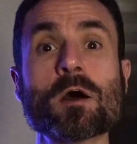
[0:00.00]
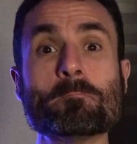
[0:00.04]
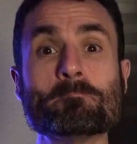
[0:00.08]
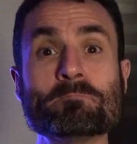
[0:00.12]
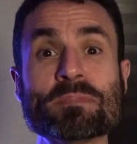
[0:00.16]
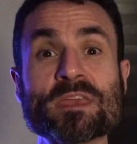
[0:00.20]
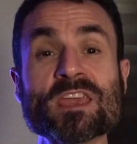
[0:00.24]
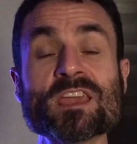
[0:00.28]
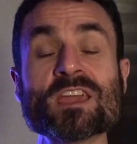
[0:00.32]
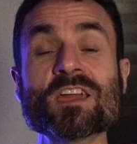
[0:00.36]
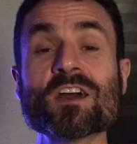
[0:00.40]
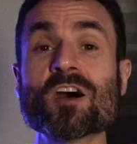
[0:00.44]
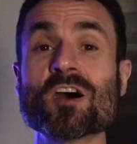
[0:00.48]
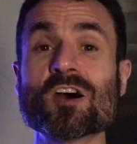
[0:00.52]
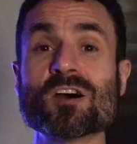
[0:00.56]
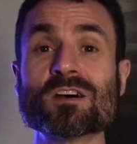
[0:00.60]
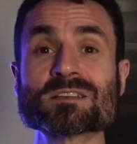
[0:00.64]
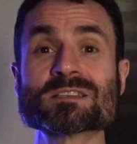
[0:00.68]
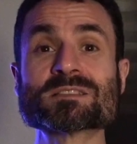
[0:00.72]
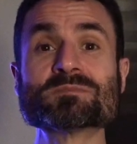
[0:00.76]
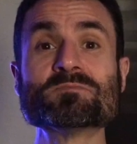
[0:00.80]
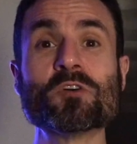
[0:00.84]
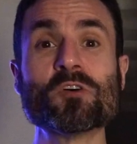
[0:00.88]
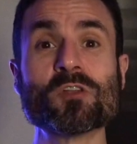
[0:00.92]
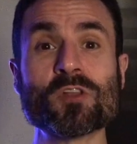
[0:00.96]
big or
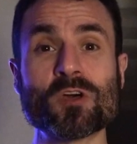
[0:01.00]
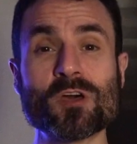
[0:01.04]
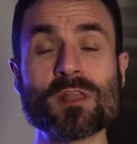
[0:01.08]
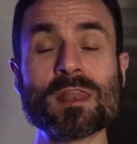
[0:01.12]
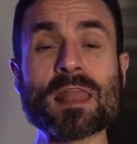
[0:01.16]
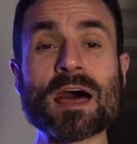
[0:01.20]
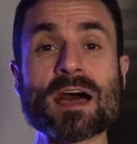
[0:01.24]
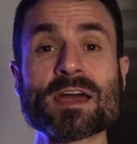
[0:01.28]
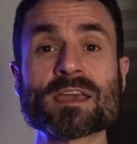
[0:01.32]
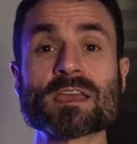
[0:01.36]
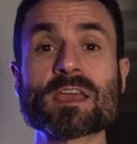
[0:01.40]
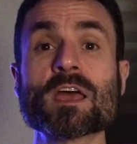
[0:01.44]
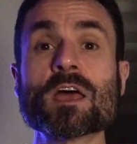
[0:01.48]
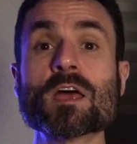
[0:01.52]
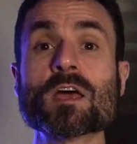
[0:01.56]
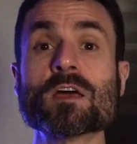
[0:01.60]
small alike,